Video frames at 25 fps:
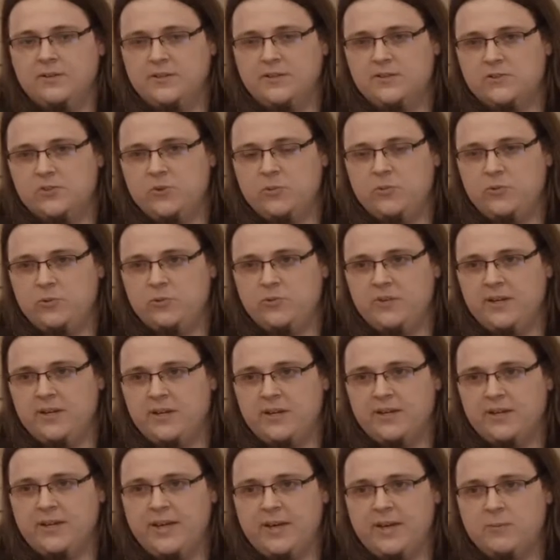distribute
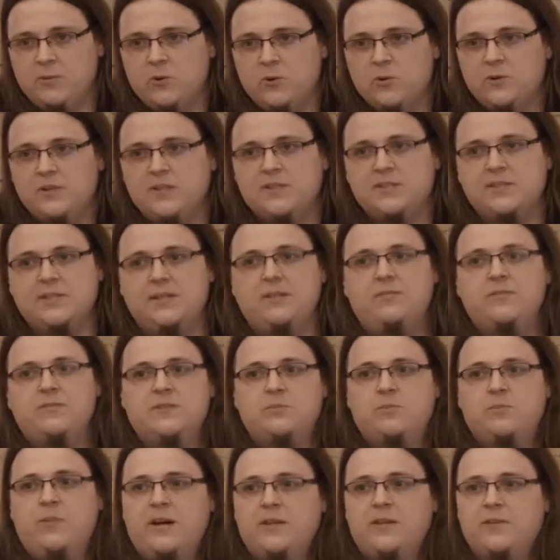the game code itself
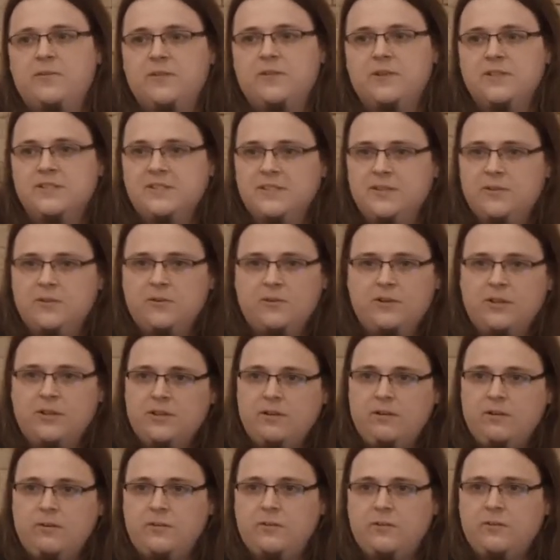as binaries, and you're
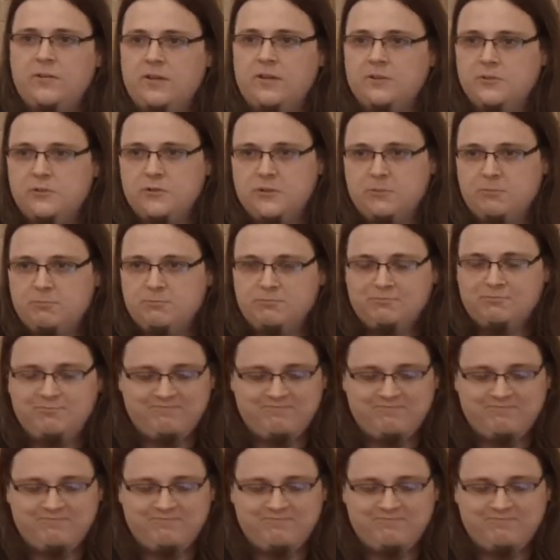not allowed to touch them.